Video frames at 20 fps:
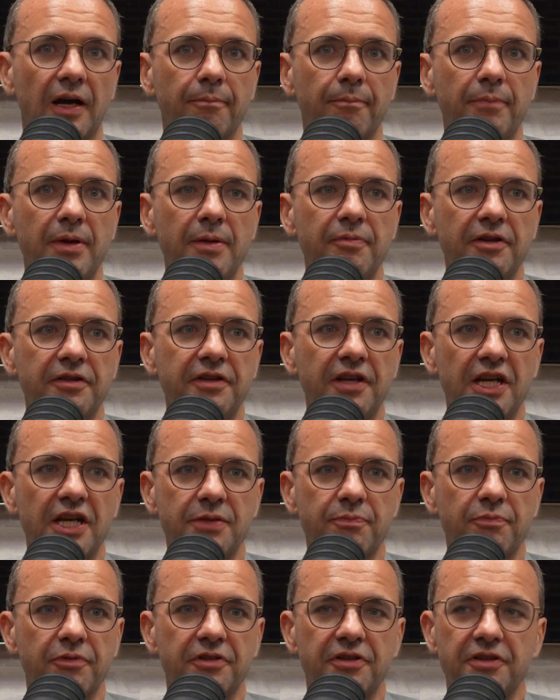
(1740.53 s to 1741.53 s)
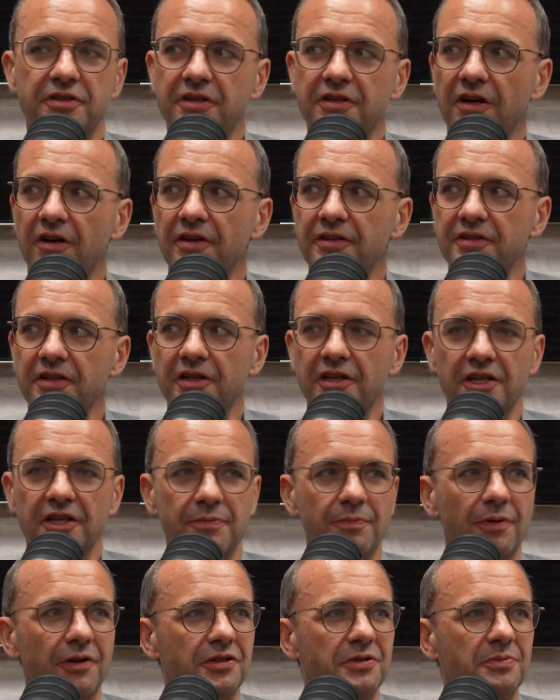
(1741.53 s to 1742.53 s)
People are desperate to start as early as
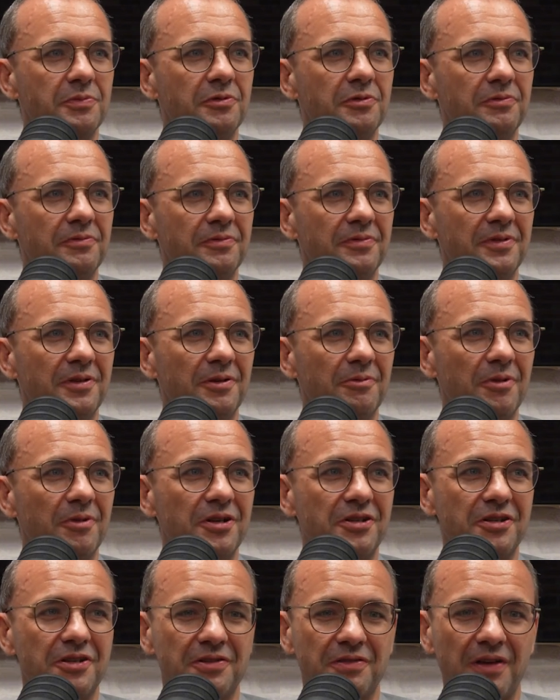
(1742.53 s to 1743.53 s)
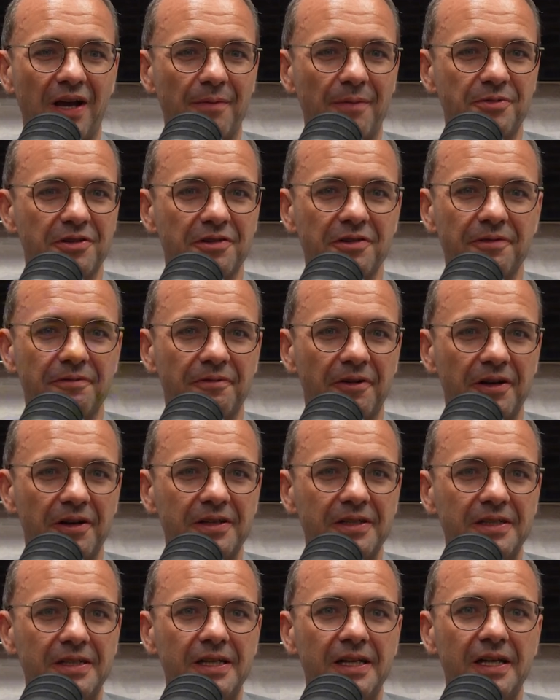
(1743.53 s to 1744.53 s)
possible, which is absolutely fine.
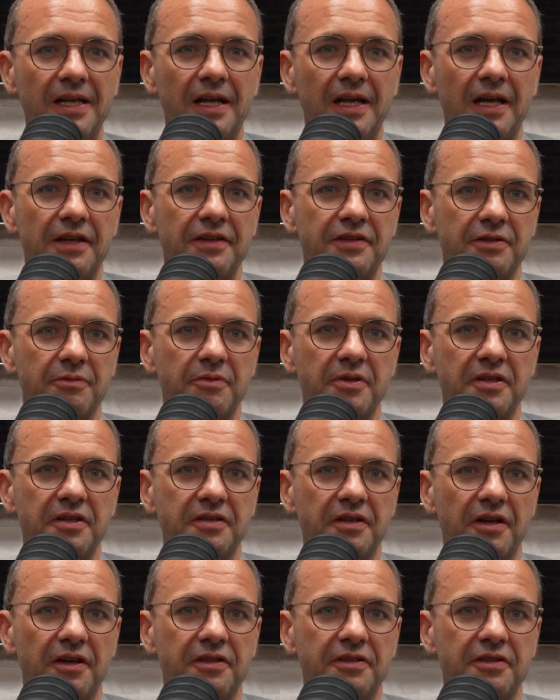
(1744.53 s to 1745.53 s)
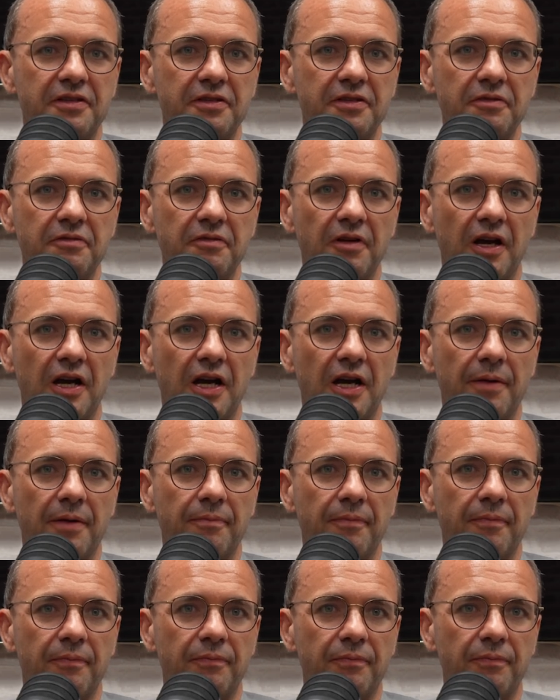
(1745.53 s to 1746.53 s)
So we decided to
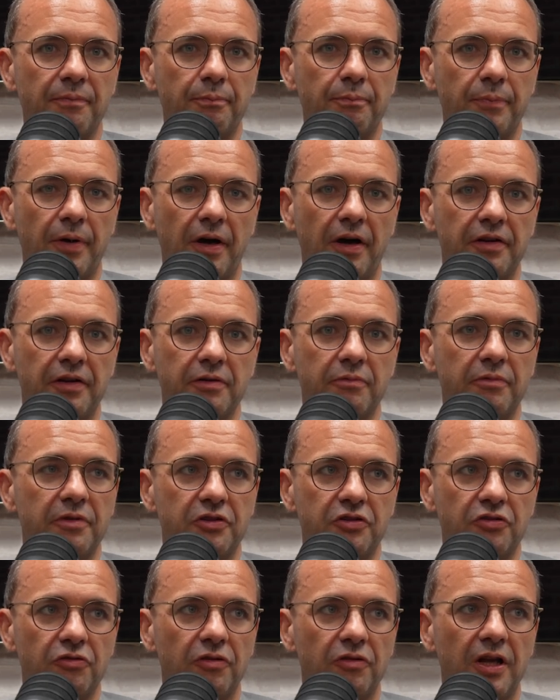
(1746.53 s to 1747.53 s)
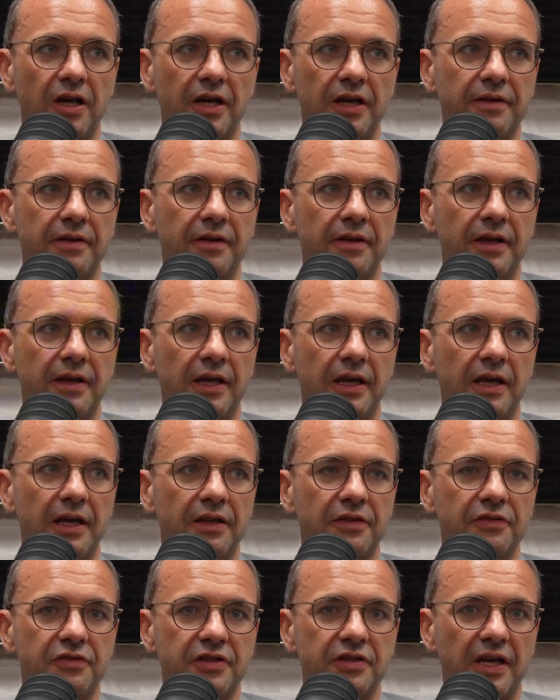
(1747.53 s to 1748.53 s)
partner with Shoreline
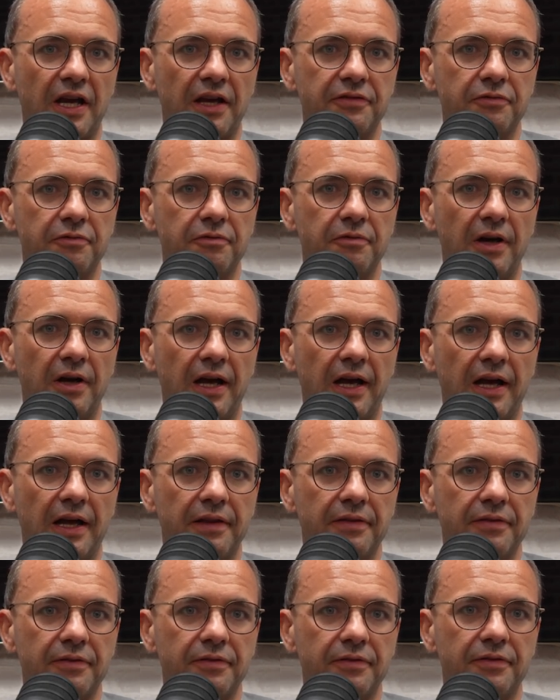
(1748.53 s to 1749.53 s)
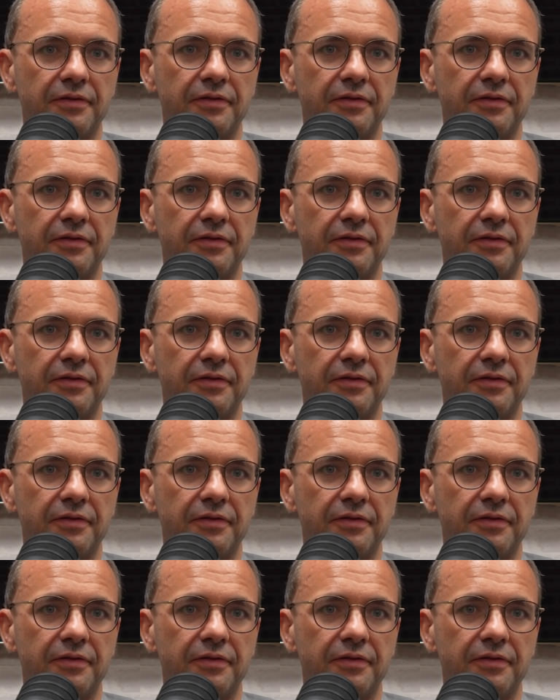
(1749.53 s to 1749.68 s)
in Seattle and